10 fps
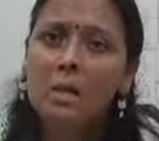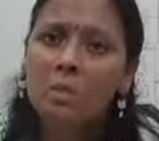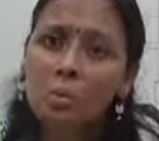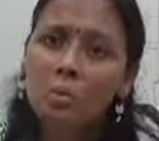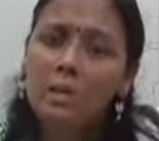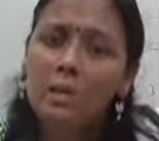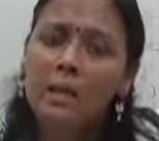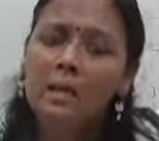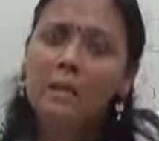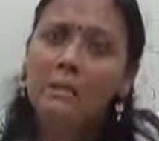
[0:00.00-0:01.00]
through a
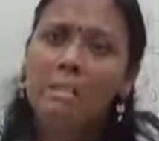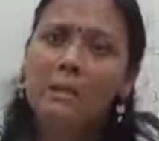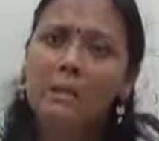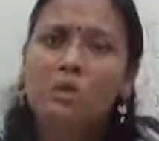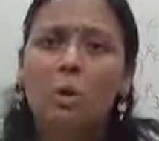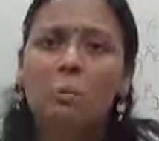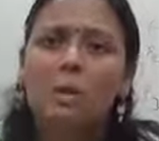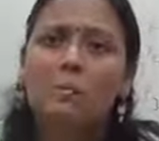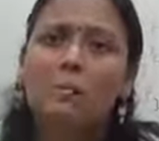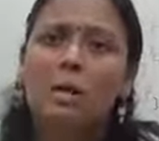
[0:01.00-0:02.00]
diagram, the
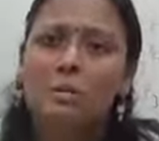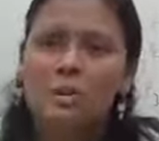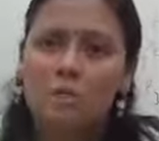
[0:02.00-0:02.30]
dominant price